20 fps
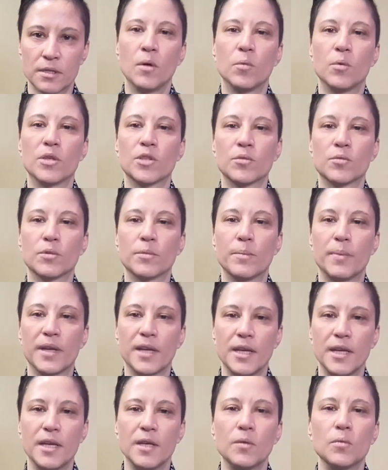which would
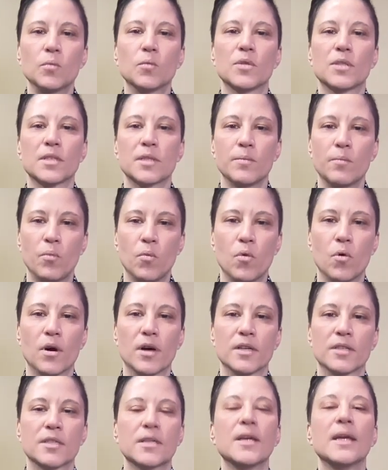begin with the
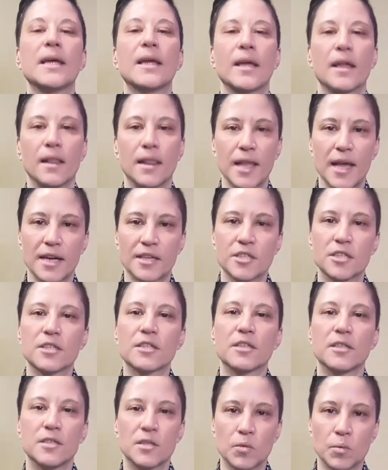board elected
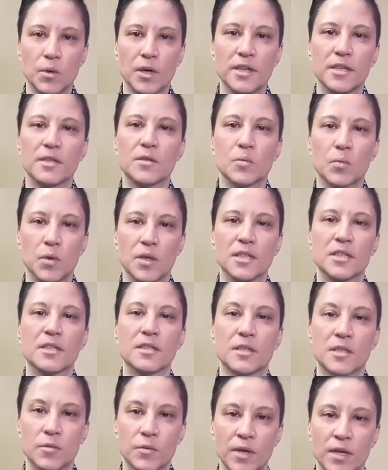in
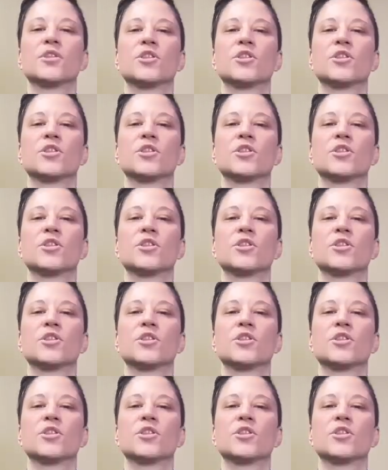2023.